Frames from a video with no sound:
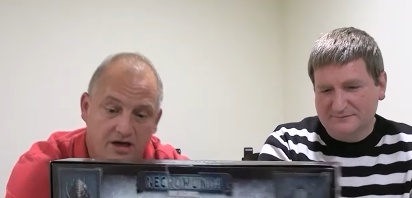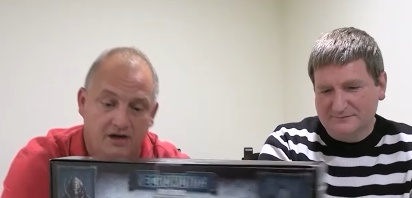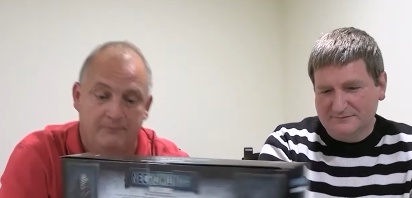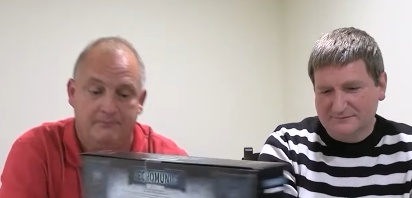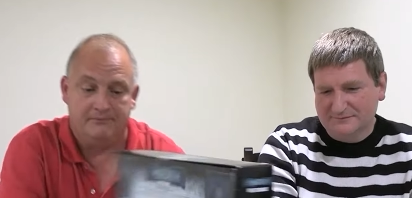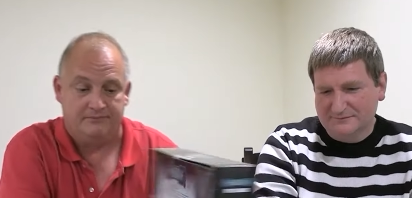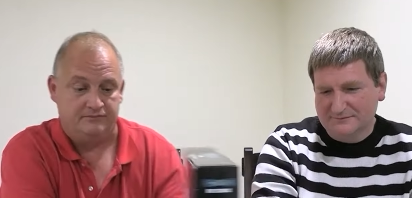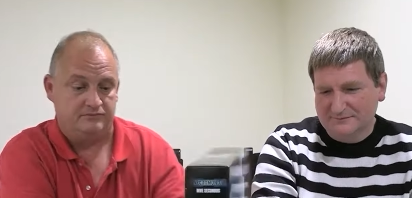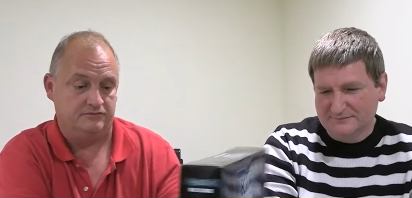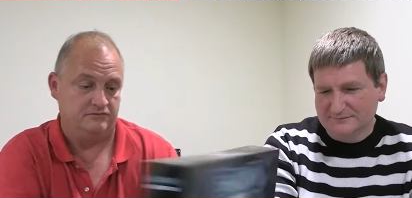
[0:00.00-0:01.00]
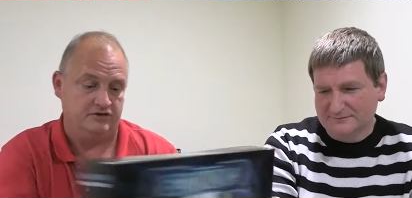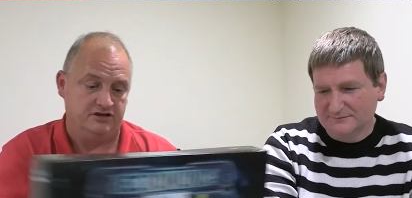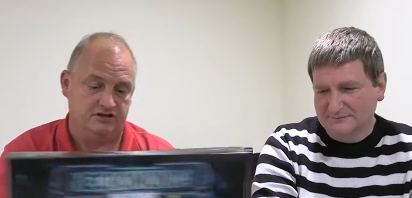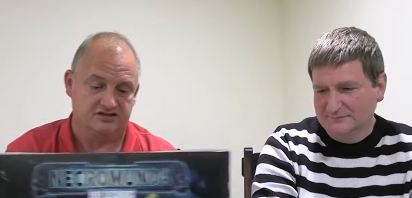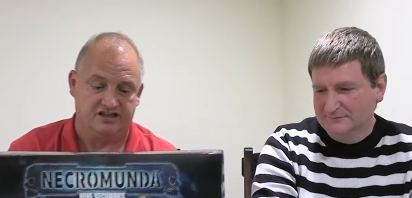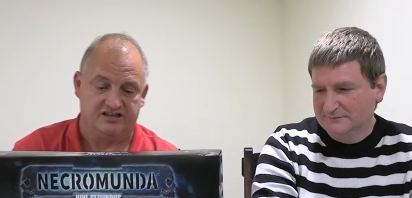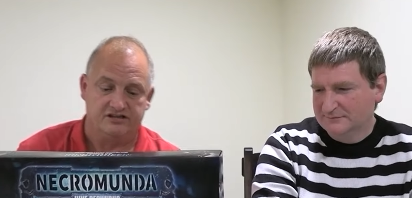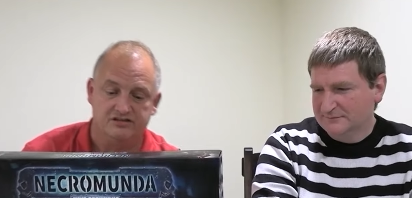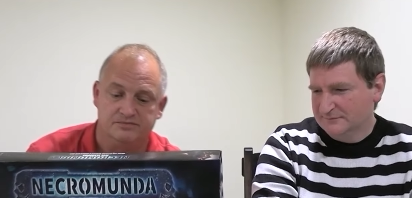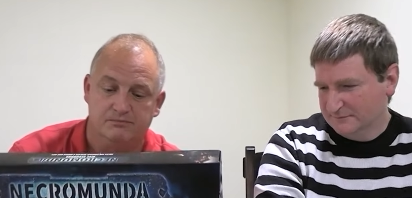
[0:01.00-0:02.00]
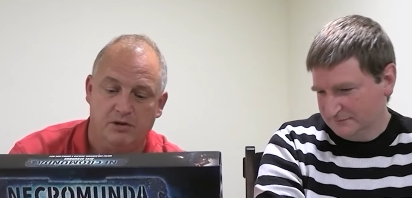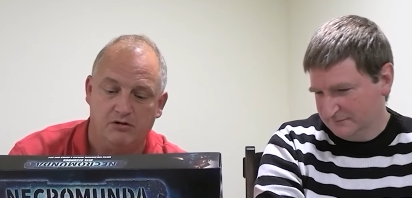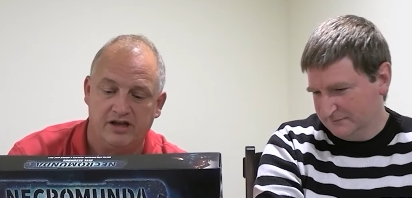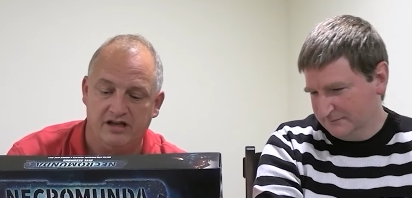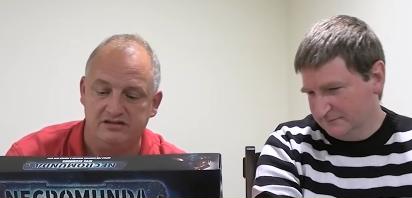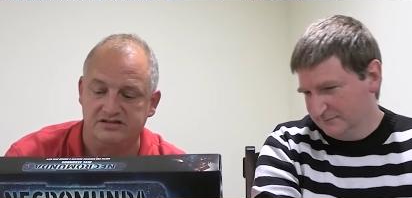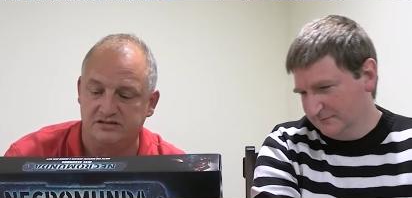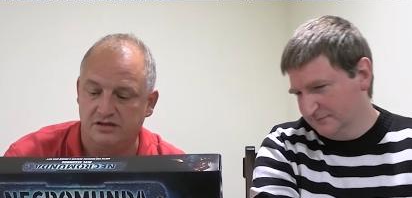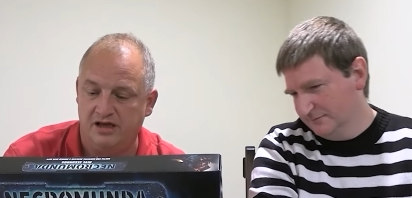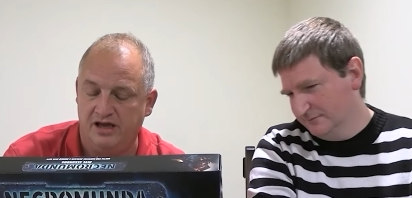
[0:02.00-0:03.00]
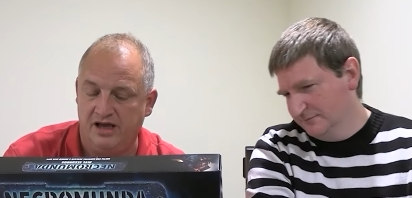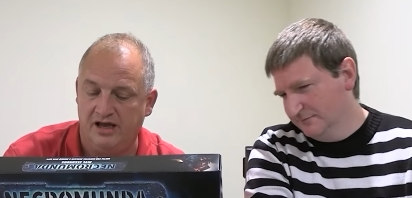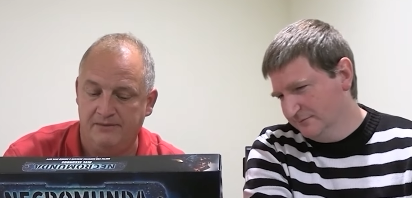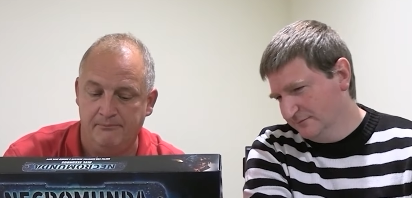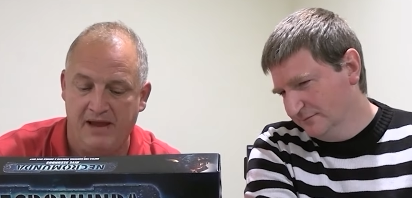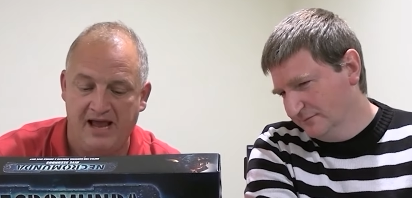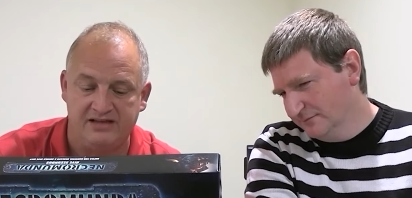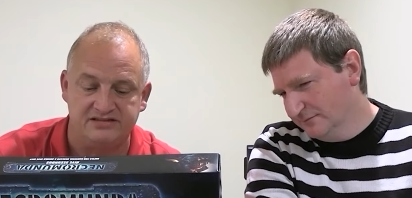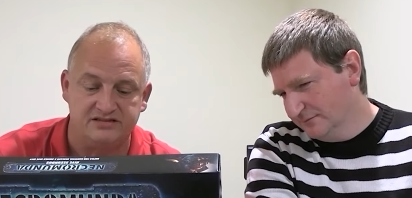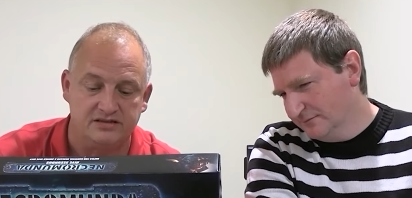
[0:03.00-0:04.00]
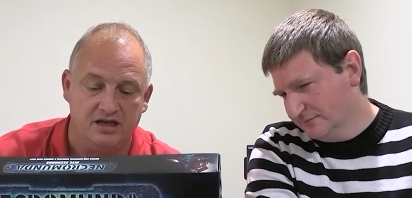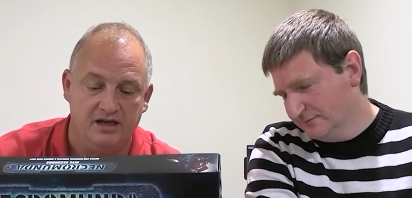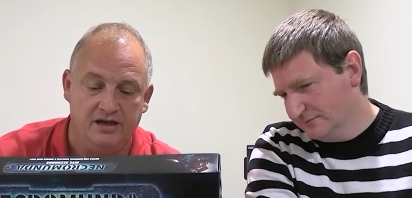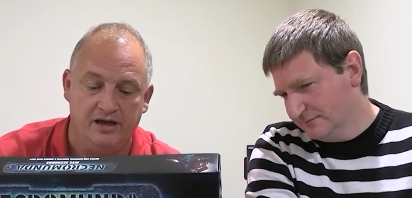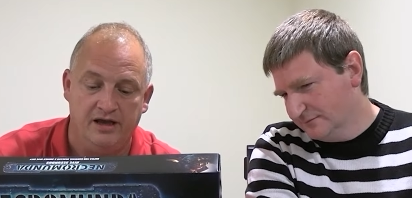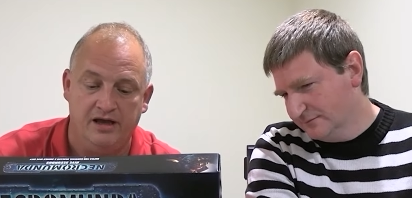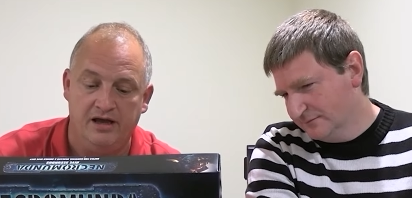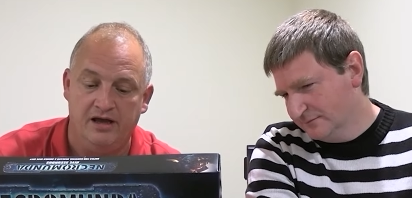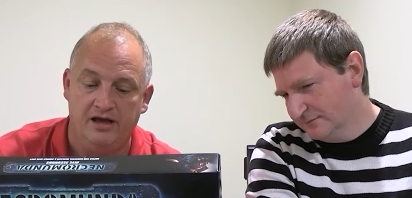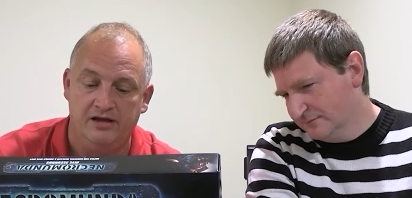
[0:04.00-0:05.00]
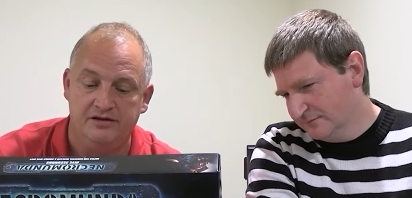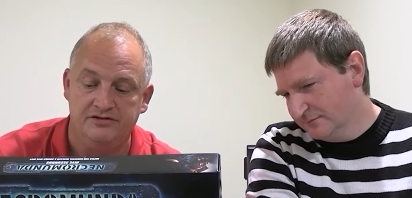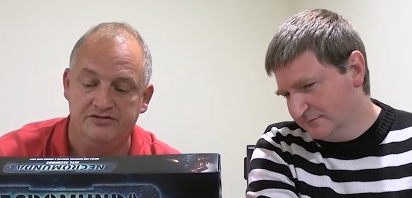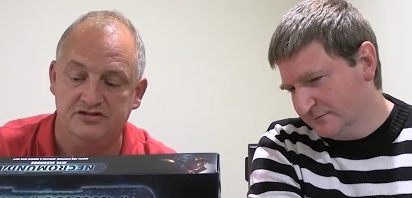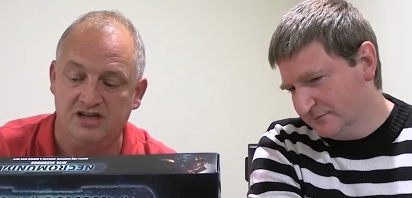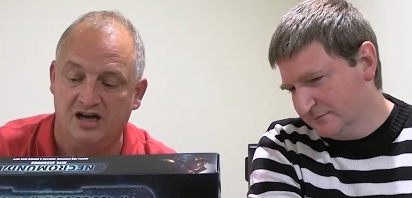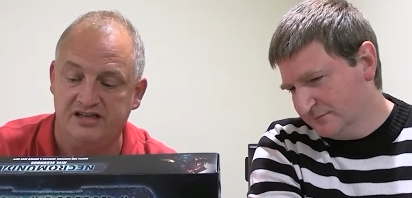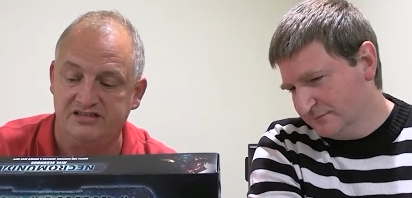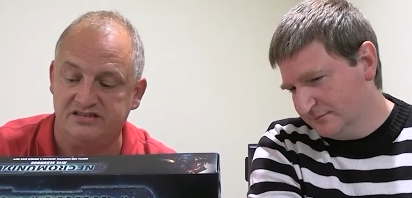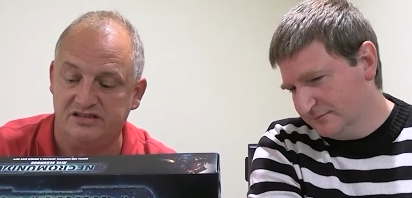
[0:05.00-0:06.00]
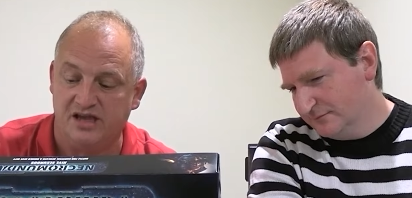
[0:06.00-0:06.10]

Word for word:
Speaker 1: It looks like there's bulkheads and mats and dice,